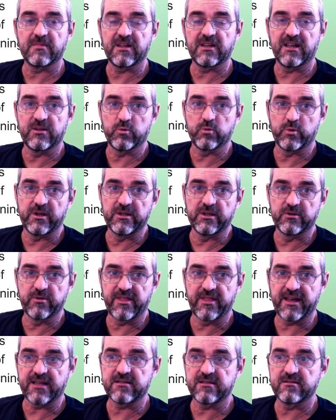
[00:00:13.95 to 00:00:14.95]
and we'll
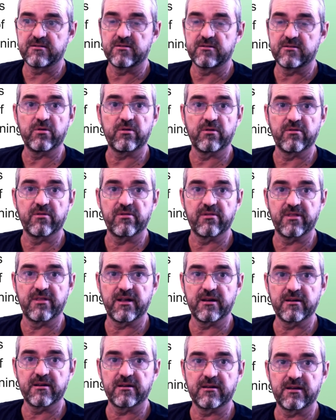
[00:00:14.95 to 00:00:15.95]
do that on
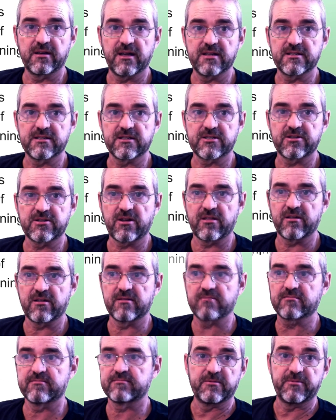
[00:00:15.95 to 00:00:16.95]
the case
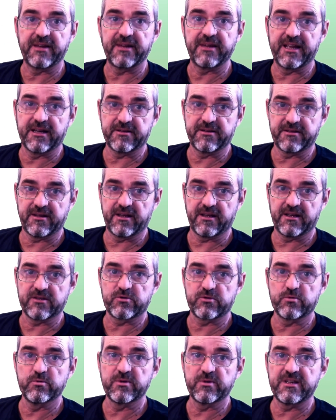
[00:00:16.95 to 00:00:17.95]
study regarding a
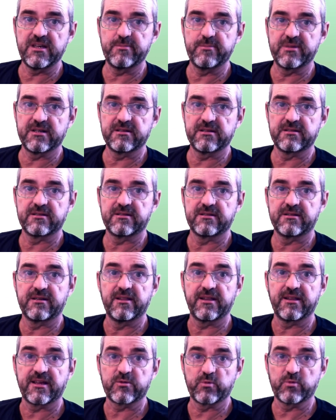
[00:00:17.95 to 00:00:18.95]
zookeeper
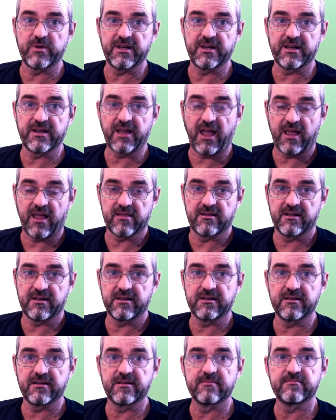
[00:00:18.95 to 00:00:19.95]
that we are
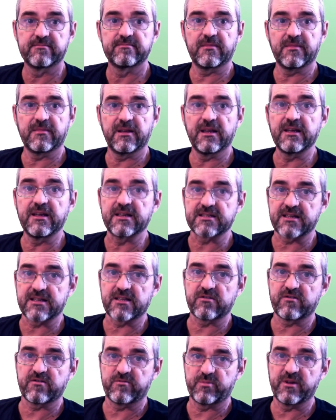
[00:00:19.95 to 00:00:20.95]
handling in a
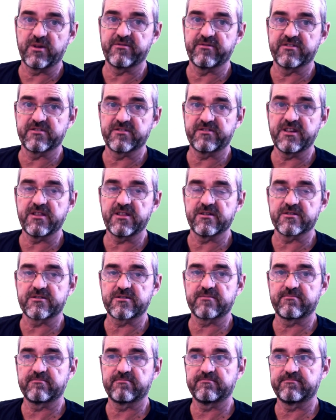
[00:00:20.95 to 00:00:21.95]
set of previous
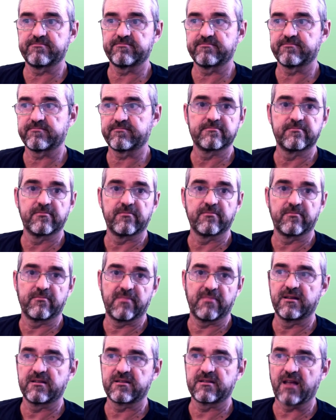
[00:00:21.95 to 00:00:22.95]
videos.
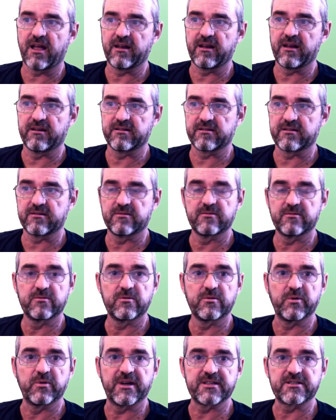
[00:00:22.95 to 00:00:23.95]
Tiger
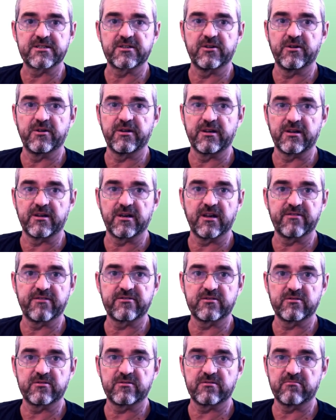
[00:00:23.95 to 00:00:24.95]
was going
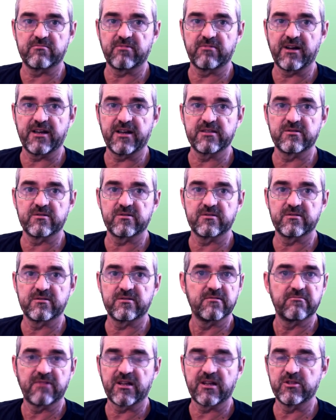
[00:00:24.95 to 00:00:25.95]
left, right,
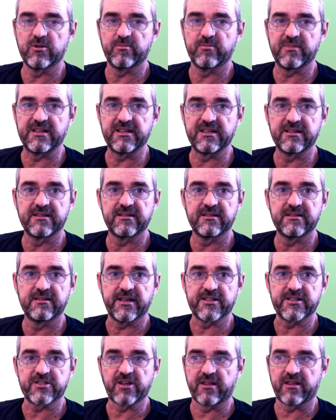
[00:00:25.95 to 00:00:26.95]
randomly,
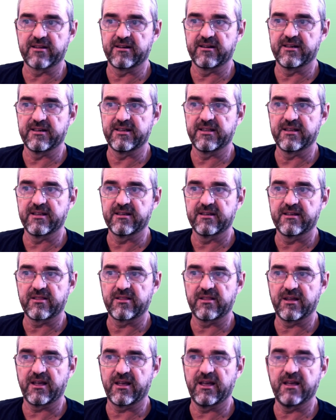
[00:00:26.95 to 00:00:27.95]
and suddenly
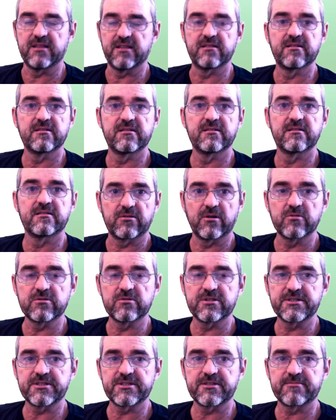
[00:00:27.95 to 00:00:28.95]
the gate
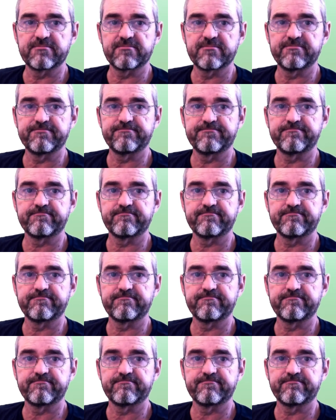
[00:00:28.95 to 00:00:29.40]
closes,